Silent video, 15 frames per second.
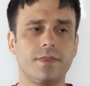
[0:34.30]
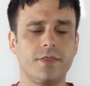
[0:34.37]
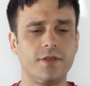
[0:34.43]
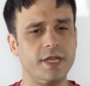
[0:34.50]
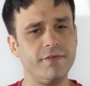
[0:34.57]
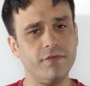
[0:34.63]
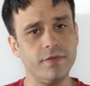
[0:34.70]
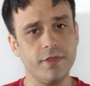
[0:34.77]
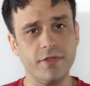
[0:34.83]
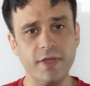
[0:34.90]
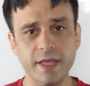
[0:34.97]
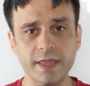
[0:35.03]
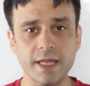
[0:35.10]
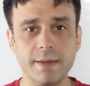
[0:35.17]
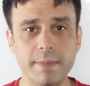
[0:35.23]
The, diff- the
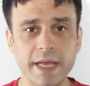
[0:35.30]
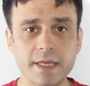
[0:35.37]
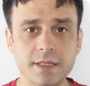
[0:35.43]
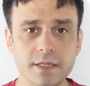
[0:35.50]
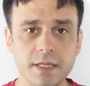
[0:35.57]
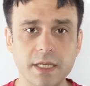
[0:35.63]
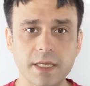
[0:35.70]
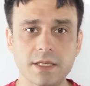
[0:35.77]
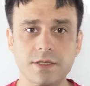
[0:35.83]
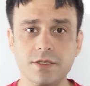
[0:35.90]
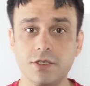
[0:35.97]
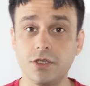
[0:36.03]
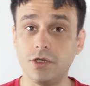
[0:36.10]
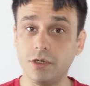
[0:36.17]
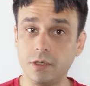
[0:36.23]
thing that makes
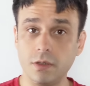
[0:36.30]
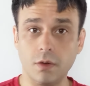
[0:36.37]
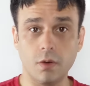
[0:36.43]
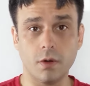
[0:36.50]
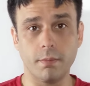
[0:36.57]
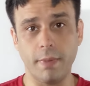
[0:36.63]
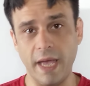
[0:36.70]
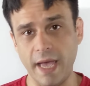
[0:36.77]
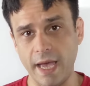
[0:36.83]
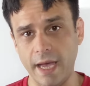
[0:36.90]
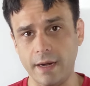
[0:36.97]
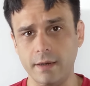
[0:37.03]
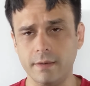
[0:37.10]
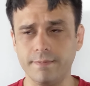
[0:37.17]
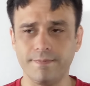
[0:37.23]
these good or
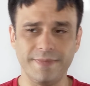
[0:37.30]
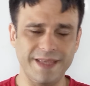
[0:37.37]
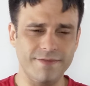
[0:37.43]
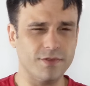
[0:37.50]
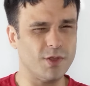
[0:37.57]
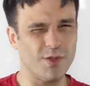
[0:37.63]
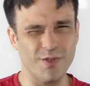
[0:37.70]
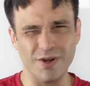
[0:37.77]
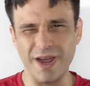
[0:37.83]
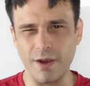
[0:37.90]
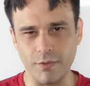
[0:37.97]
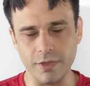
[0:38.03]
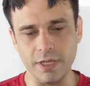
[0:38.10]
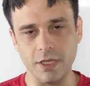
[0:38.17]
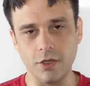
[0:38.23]
bad, even though they're
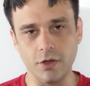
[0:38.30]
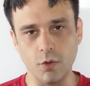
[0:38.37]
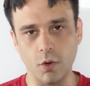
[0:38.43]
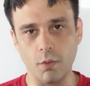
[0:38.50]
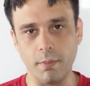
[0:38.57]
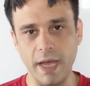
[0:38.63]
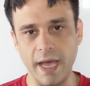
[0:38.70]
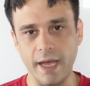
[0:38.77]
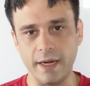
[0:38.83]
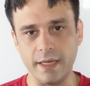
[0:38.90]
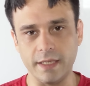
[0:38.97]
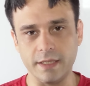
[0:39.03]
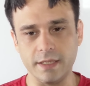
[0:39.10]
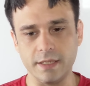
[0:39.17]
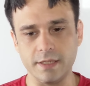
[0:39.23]
not really good or bad,
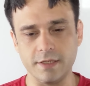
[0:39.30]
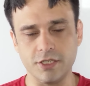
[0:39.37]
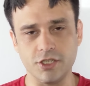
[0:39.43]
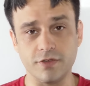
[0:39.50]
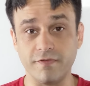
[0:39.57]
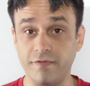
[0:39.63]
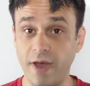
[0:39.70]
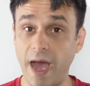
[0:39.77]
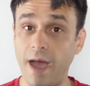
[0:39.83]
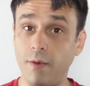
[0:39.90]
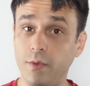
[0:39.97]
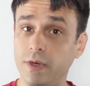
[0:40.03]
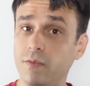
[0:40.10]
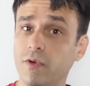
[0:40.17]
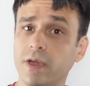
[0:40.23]
it's just, I
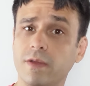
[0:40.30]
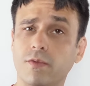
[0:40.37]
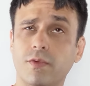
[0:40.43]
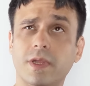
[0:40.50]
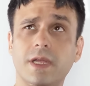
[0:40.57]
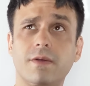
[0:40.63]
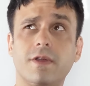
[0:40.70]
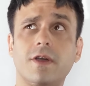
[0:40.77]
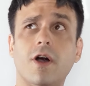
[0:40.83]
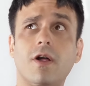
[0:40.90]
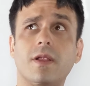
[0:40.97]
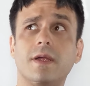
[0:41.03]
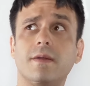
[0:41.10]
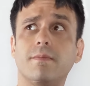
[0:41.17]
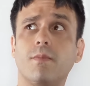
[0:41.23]
would re really
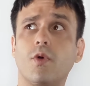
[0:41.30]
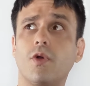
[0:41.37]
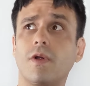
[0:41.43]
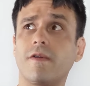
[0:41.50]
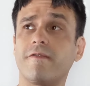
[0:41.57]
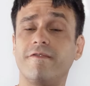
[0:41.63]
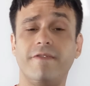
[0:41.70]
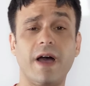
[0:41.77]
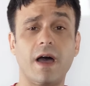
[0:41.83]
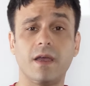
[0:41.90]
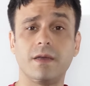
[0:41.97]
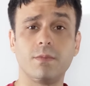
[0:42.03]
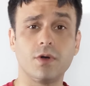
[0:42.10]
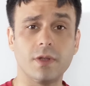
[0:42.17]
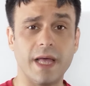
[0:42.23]
call it more
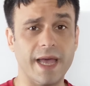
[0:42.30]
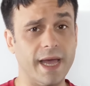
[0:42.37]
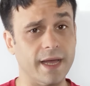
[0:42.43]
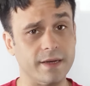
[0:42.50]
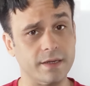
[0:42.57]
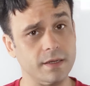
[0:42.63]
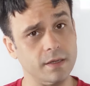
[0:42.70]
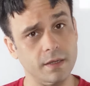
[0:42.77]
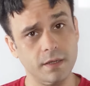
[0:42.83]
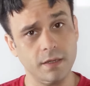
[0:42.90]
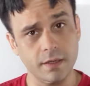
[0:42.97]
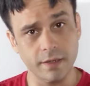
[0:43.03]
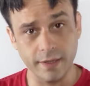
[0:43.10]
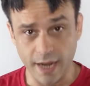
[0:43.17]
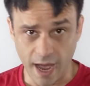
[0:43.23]
valuable and
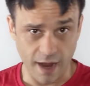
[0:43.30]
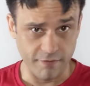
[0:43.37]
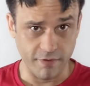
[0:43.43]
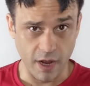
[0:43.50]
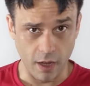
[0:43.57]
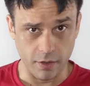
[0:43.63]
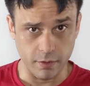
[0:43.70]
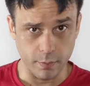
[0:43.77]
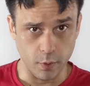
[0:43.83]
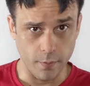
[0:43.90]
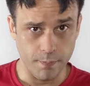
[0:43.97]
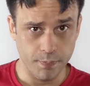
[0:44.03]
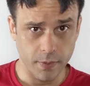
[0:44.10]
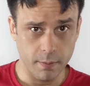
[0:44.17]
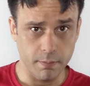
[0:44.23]
not valuable.
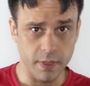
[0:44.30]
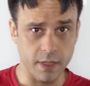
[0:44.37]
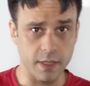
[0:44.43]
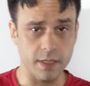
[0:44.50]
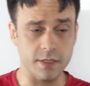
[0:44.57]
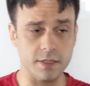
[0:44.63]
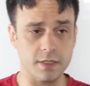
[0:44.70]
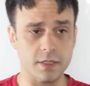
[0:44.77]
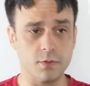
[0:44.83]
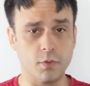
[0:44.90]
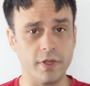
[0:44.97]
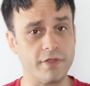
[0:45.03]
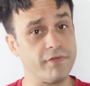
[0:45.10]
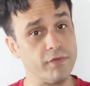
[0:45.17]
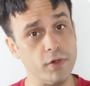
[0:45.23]
Because
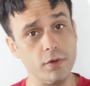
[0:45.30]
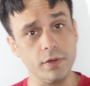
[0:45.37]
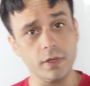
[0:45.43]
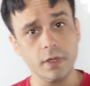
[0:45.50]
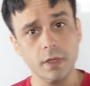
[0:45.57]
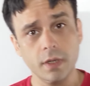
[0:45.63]
with fruit,